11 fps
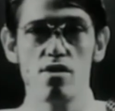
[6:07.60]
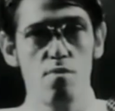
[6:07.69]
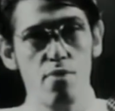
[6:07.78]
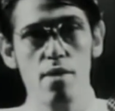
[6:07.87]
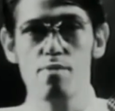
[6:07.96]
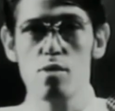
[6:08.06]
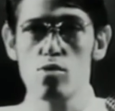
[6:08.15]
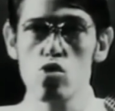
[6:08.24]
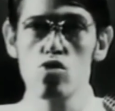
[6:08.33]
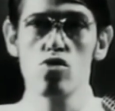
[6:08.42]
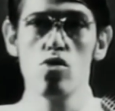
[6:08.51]
attack,
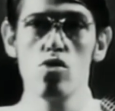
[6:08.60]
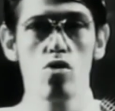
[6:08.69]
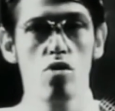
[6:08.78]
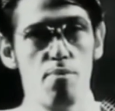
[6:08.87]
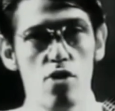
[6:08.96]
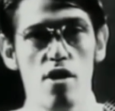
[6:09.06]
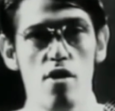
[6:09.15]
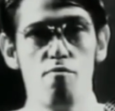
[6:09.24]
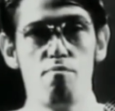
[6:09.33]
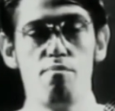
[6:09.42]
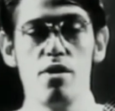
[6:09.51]
and you don't want. There it
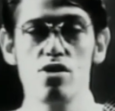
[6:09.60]
is.